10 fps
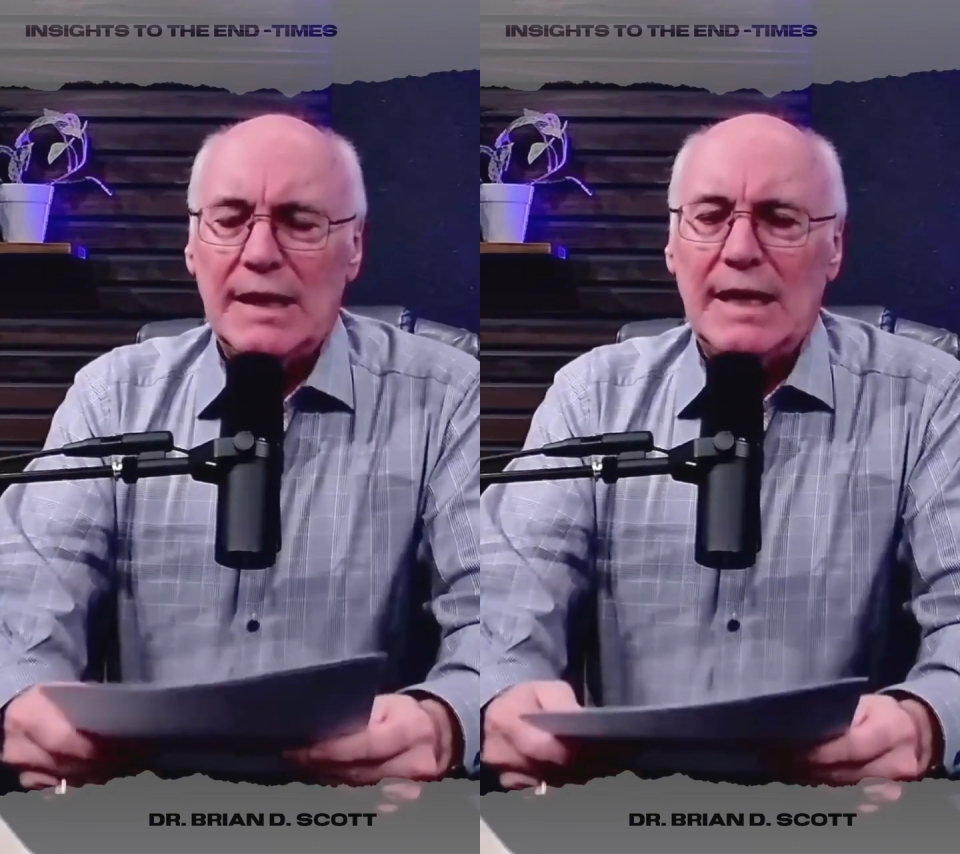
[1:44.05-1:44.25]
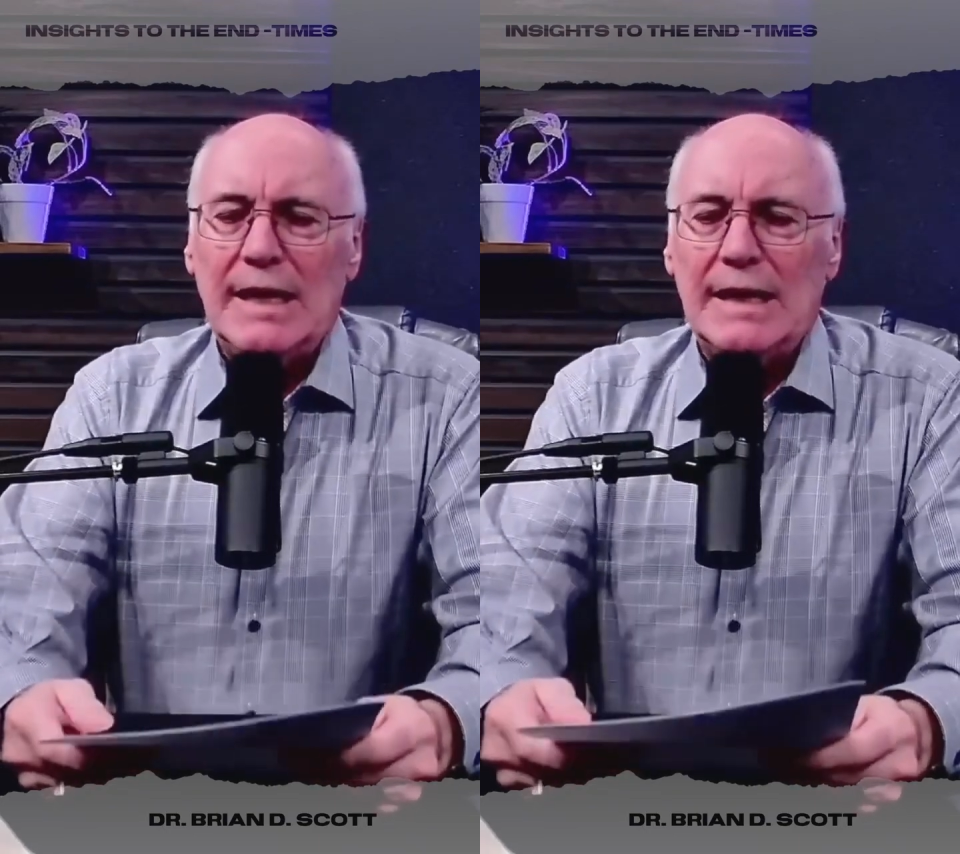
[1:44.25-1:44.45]

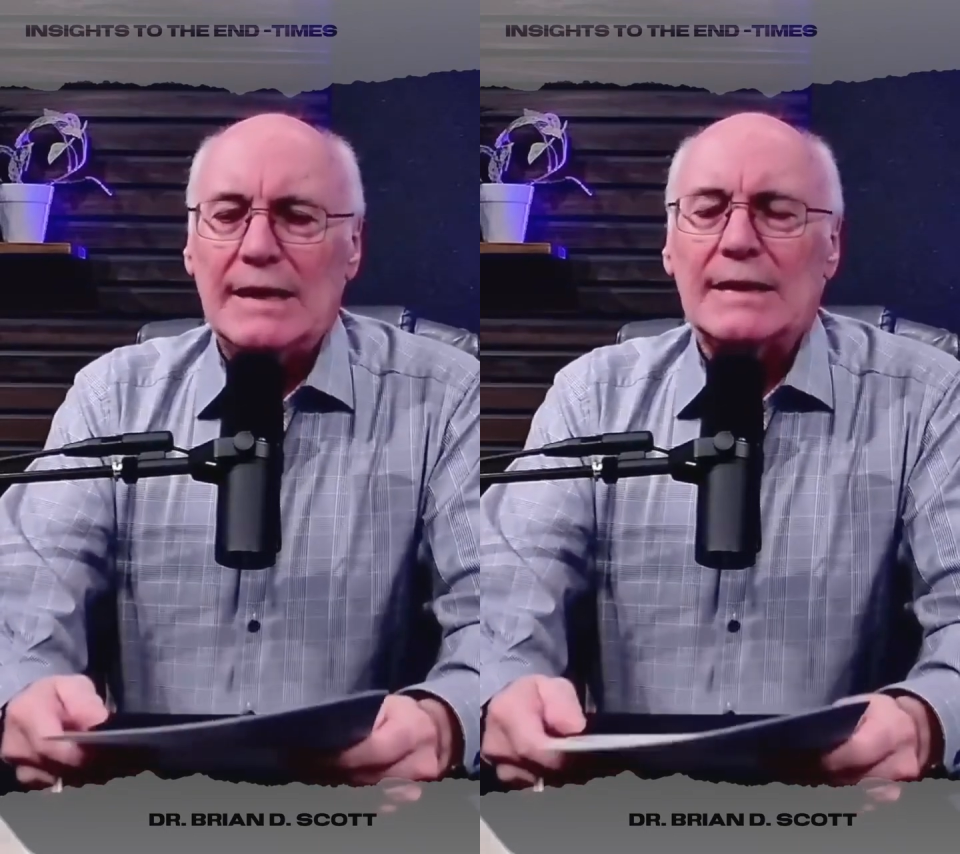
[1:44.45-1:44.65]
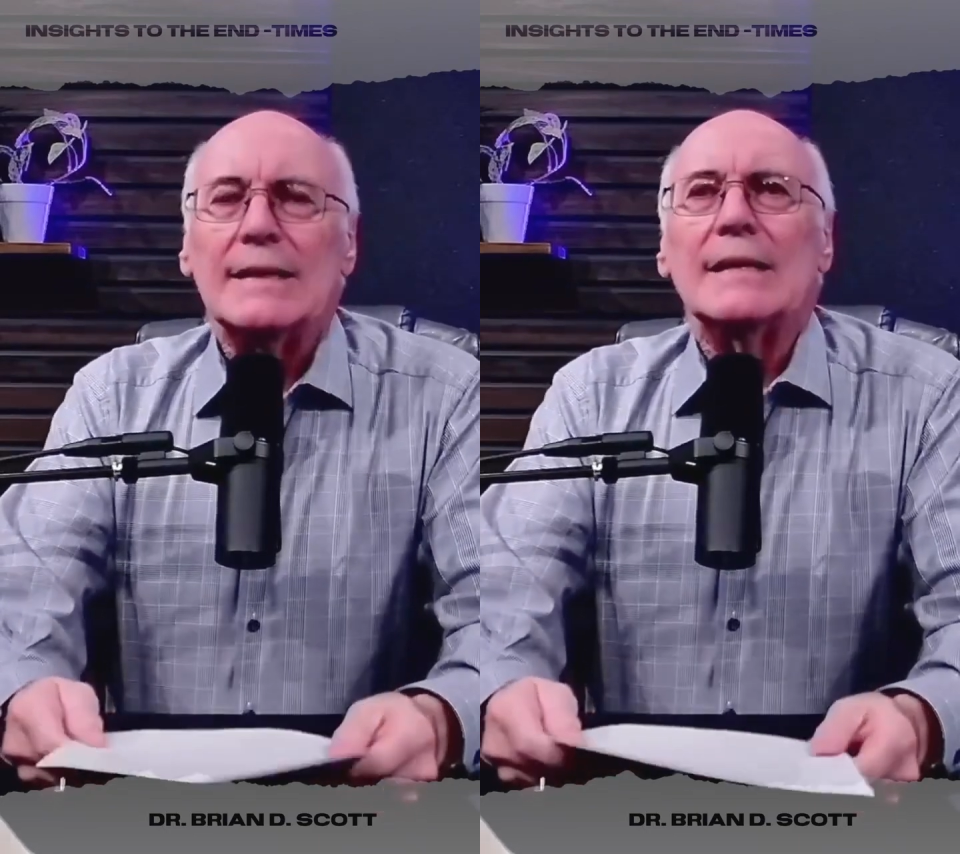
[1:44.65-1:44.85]

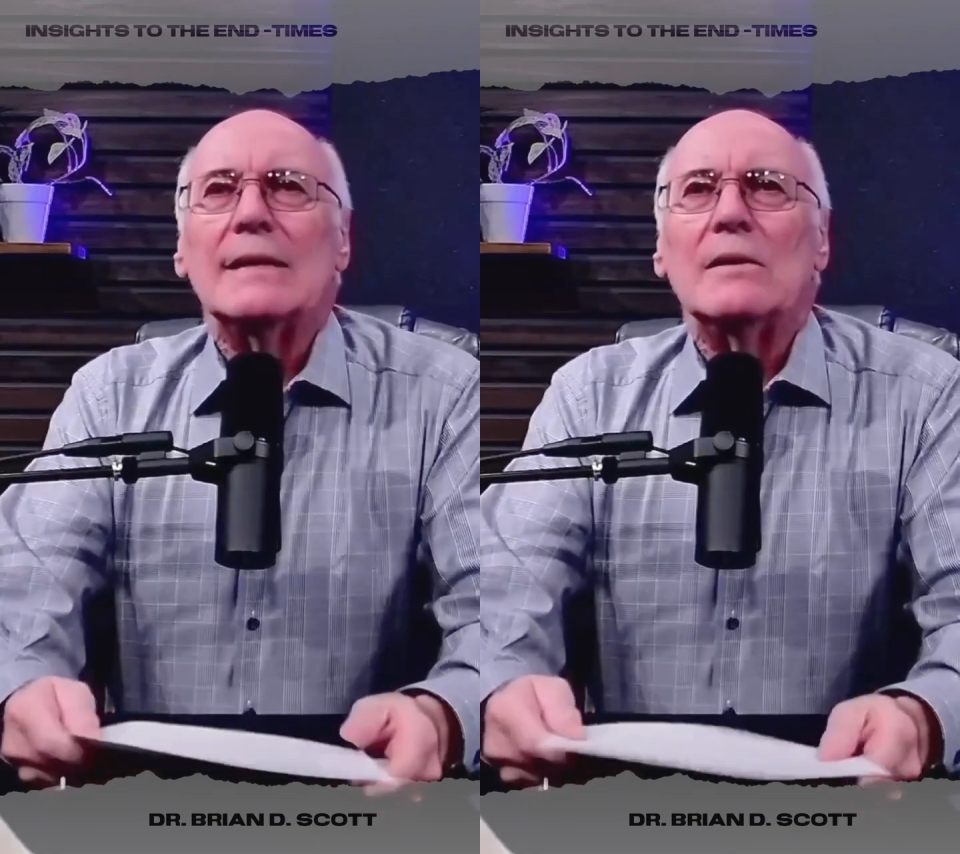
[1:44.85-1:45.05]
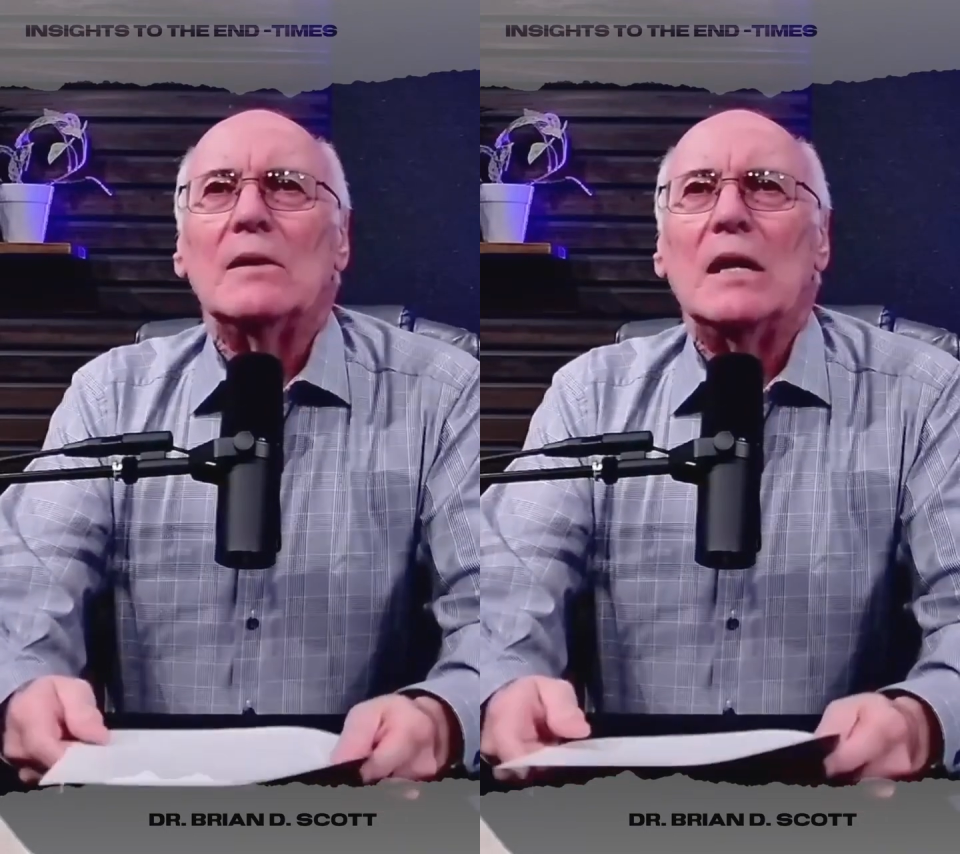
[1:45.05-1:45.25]
and
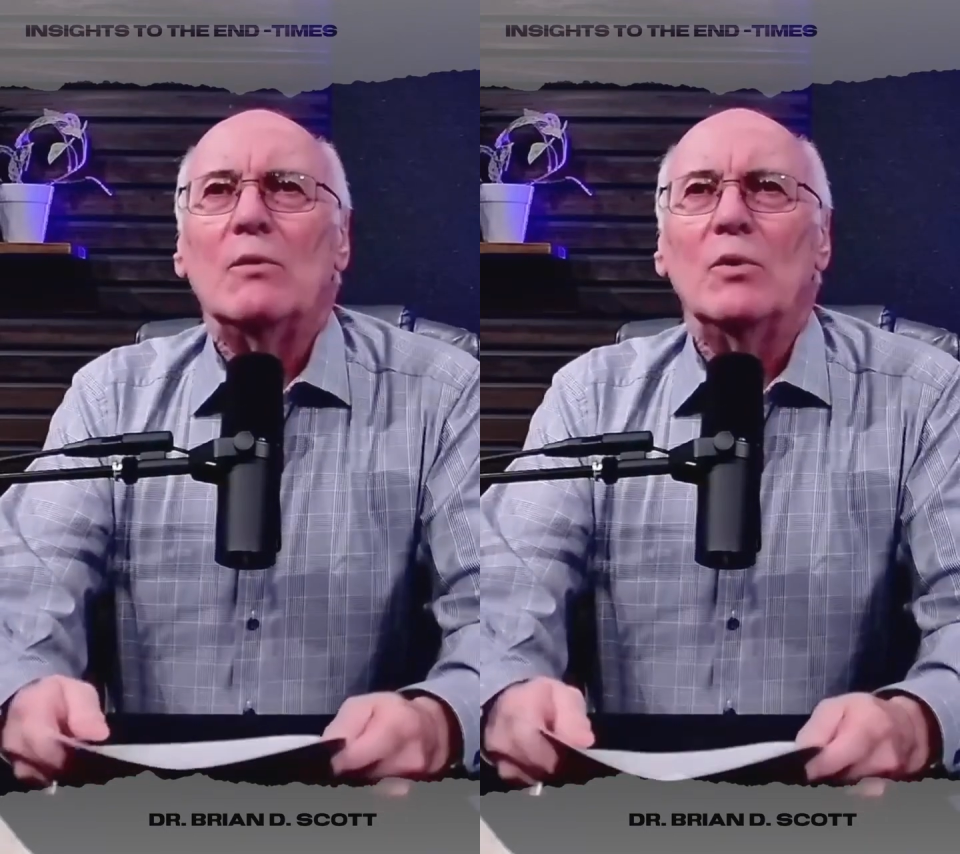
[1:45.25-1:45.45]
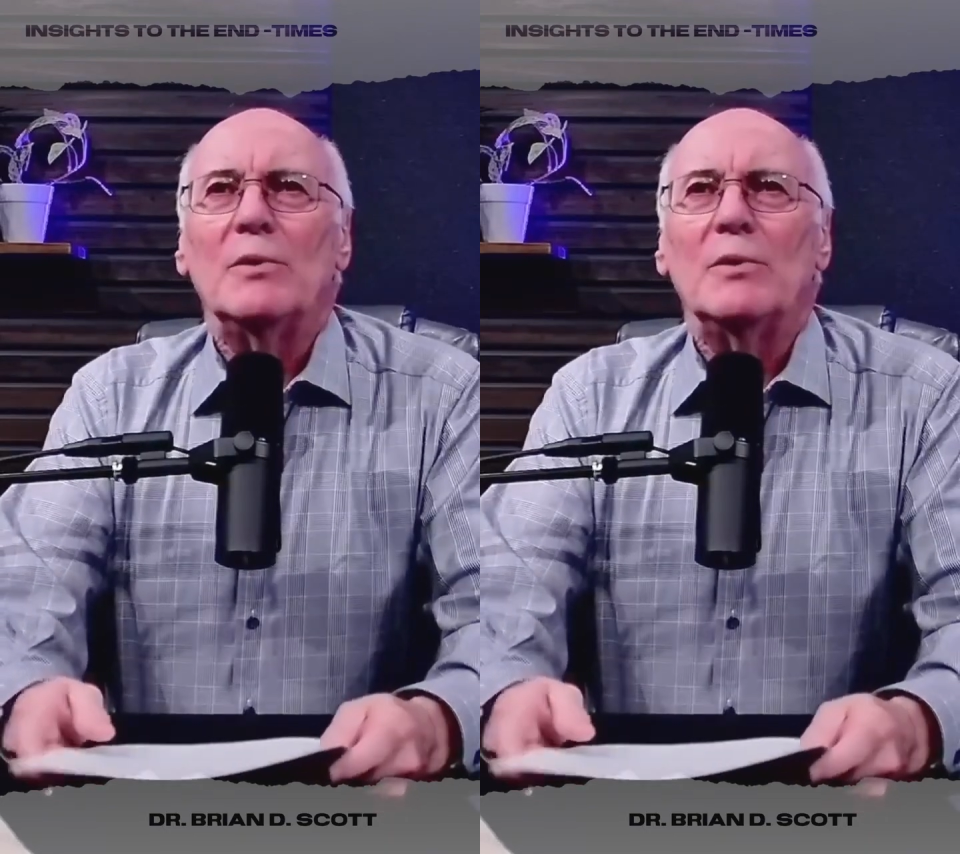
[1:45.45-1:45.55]
we